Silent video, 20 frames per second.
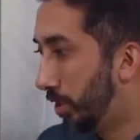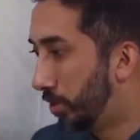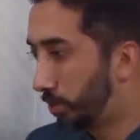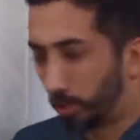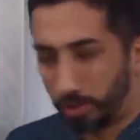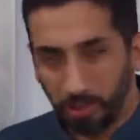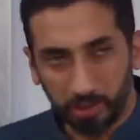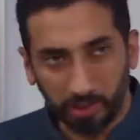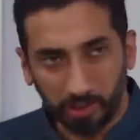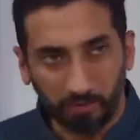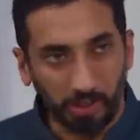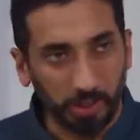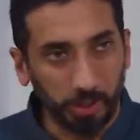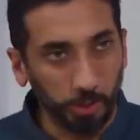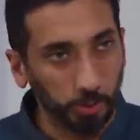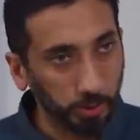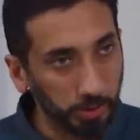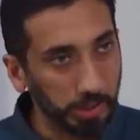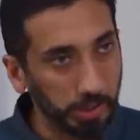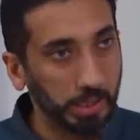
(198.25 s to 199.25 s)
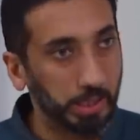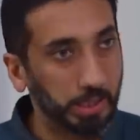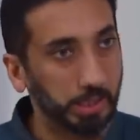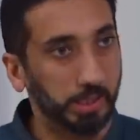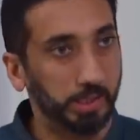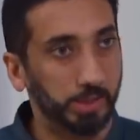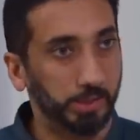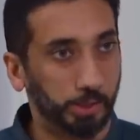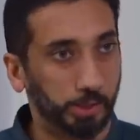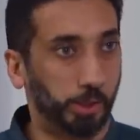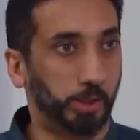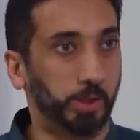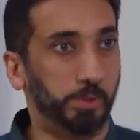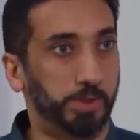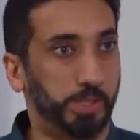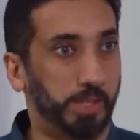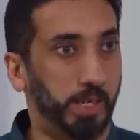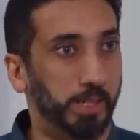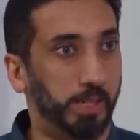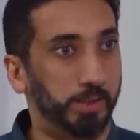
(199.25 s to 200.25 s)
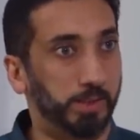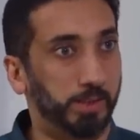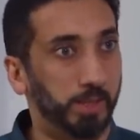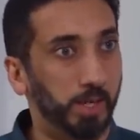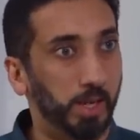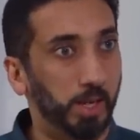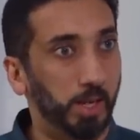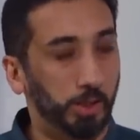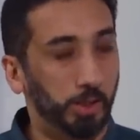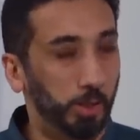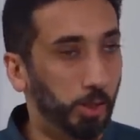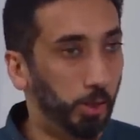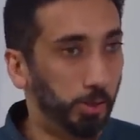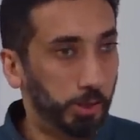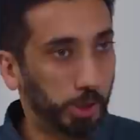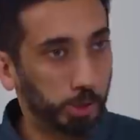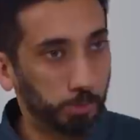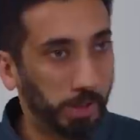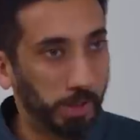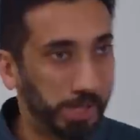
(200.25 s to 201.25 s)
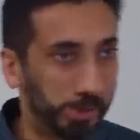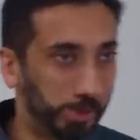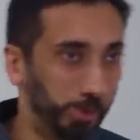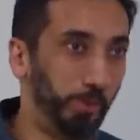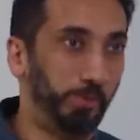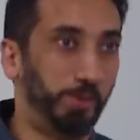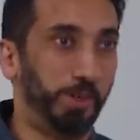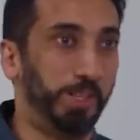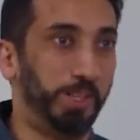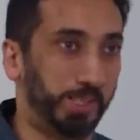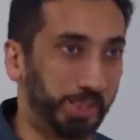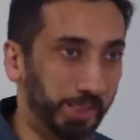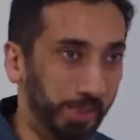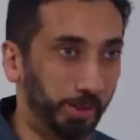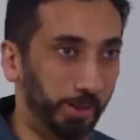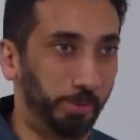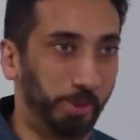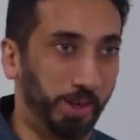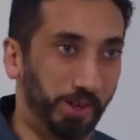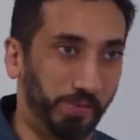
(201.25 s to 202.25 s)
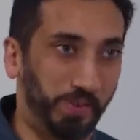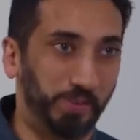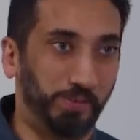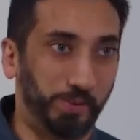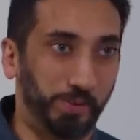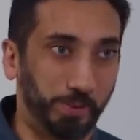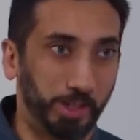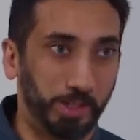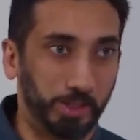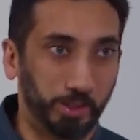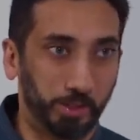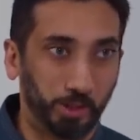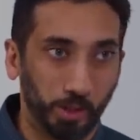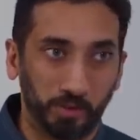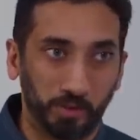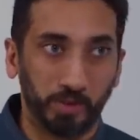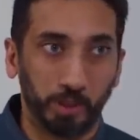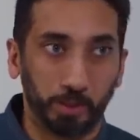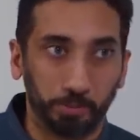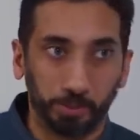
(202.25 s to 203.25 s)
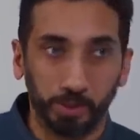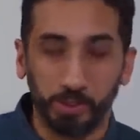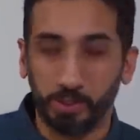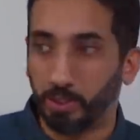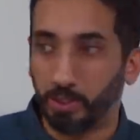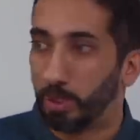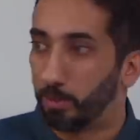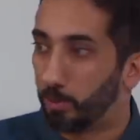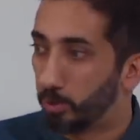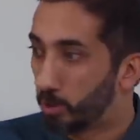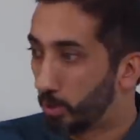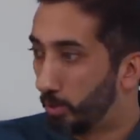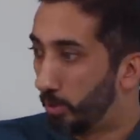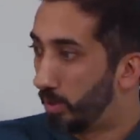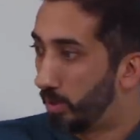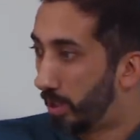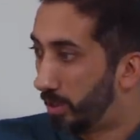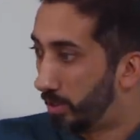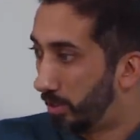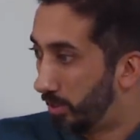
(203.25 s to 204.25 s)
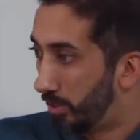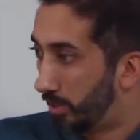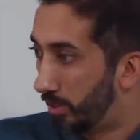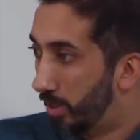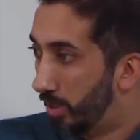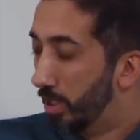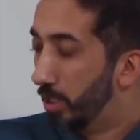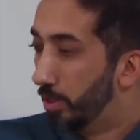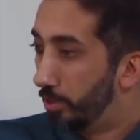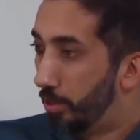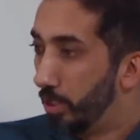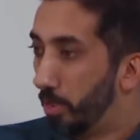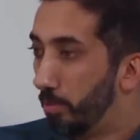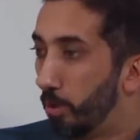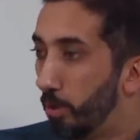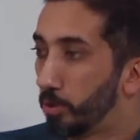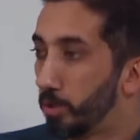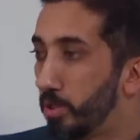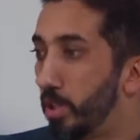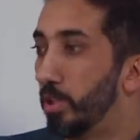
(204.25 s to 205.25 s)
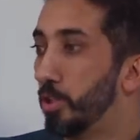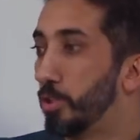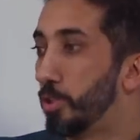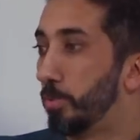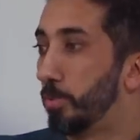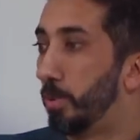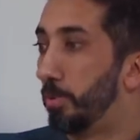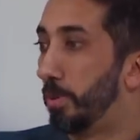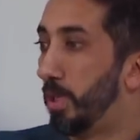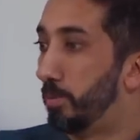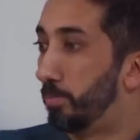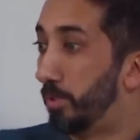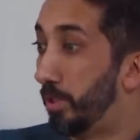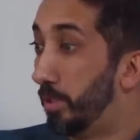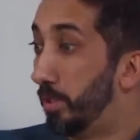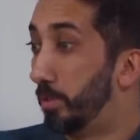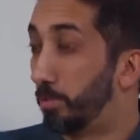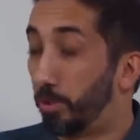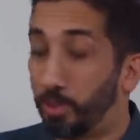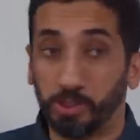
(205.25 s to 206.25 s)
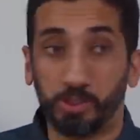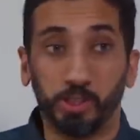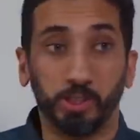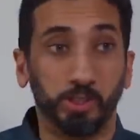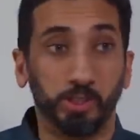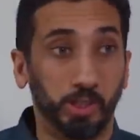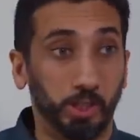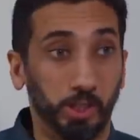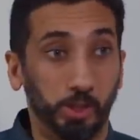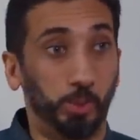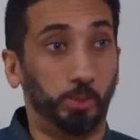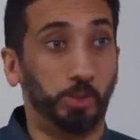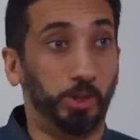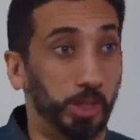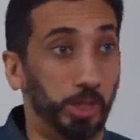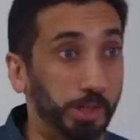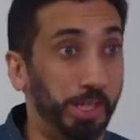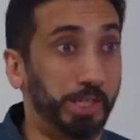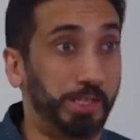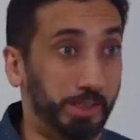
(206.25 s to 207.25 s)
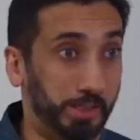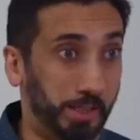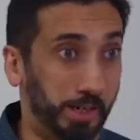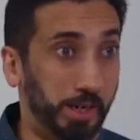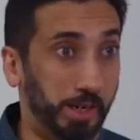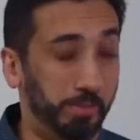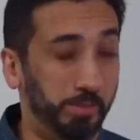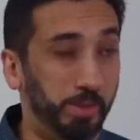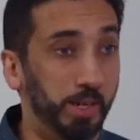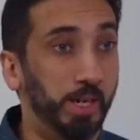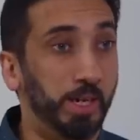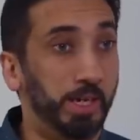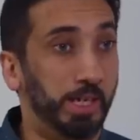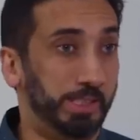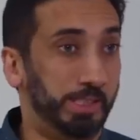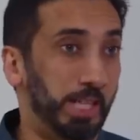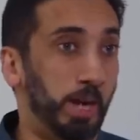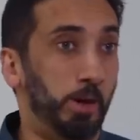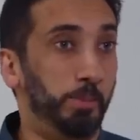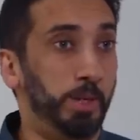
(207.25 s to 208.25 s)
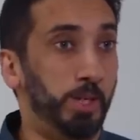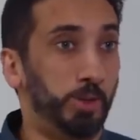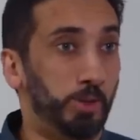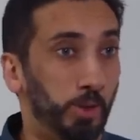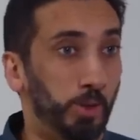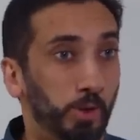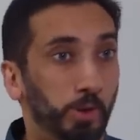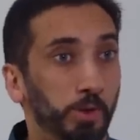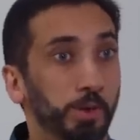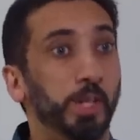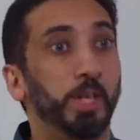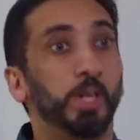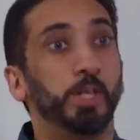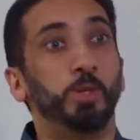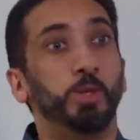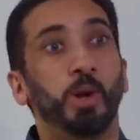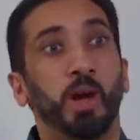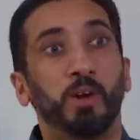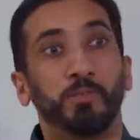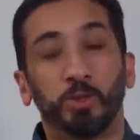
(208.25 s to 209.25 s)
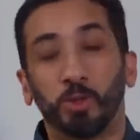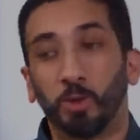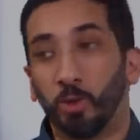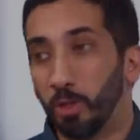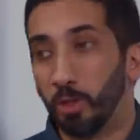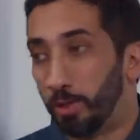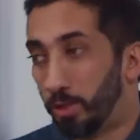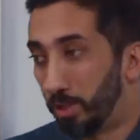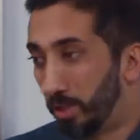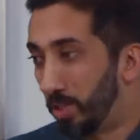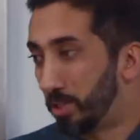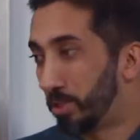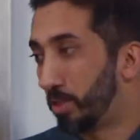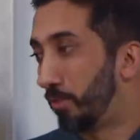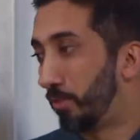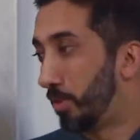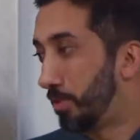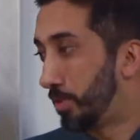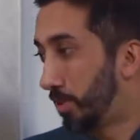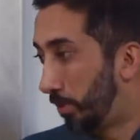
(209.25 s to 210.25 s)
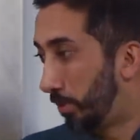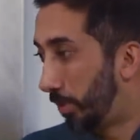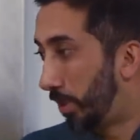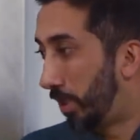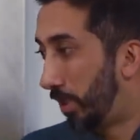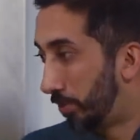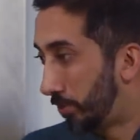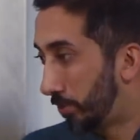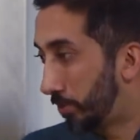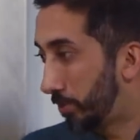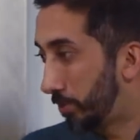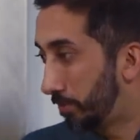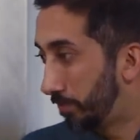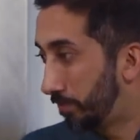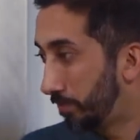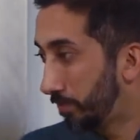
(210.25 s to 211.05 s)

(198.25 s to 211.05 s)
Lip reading: So it is a very unique circumstance. You don't just pass over this little bit of information. You have to appreciate what's going on here. The most knowledgeable person in the world at the time is now being told, you have to go learn a lesson from somewhere else.